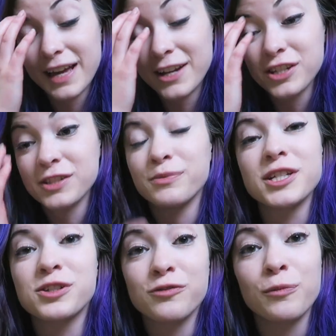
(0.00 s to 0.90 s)
I just
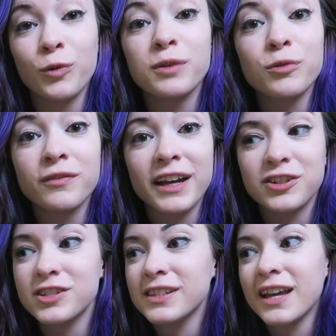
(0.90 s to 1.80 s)
switched from one
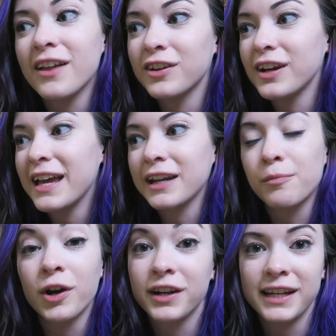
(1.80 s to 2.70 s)
provider to the other and
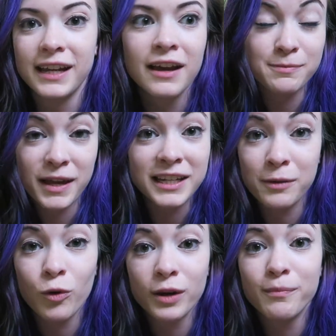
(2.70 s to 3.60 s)
I'm already
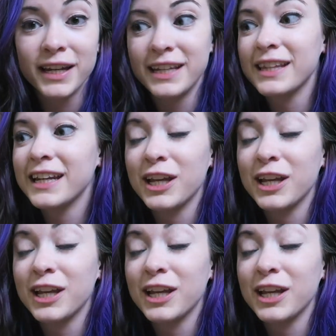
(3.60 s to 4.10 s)
spending more money than